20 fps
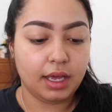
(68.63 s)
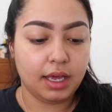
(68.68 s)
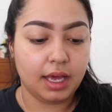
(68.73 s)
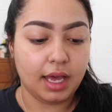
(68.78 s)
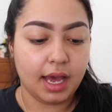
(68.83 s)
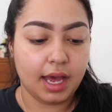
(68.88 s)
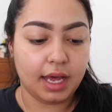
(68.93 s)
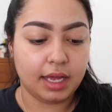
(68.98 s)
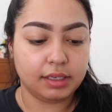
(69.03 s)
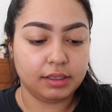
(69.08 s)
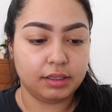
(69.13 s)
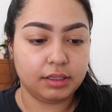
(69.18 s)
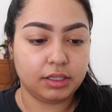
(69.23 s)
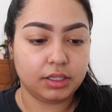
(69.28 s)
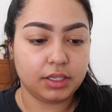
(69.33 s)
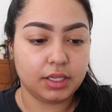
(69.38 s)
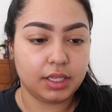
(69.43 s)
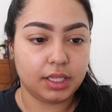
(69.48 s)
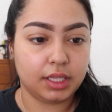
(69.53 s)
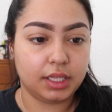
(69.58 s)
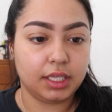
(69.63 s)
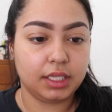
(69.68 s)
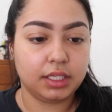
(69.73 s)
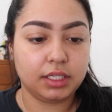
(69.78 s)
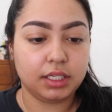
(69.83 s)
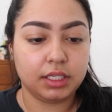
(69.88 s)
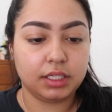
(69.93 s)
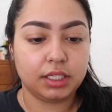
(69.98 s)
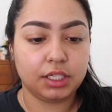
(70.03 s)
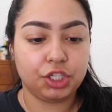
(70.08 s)
And
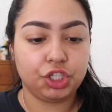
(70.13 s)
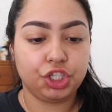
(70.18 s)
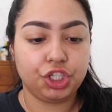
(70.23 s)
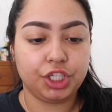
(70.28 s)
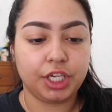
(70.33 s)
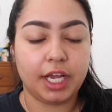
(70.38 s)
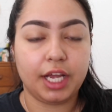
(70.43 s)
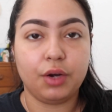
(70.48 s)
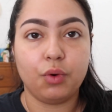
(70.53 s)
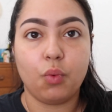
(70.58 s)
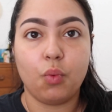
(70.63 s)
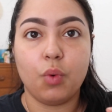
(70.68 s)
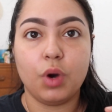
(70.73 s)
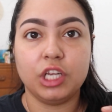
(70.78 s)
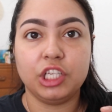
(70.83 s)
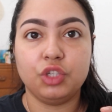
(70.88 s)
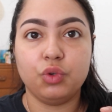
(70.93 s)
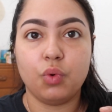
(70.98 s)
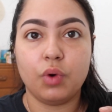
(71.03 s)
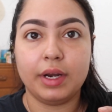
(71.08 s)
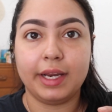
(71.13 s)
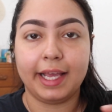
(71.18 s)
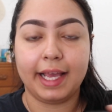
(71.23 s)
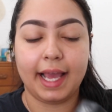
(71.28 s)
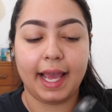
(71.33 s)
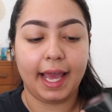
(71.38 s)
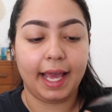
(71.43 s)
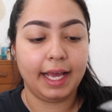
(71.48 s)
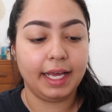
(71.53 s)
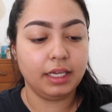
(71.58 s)
this is in shade
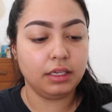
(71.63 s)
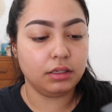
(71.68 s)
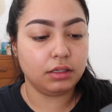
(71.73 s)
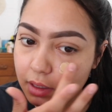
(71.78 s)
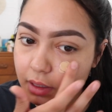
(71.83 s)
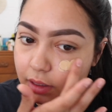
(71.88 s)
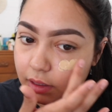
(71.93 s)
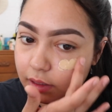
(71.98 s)
128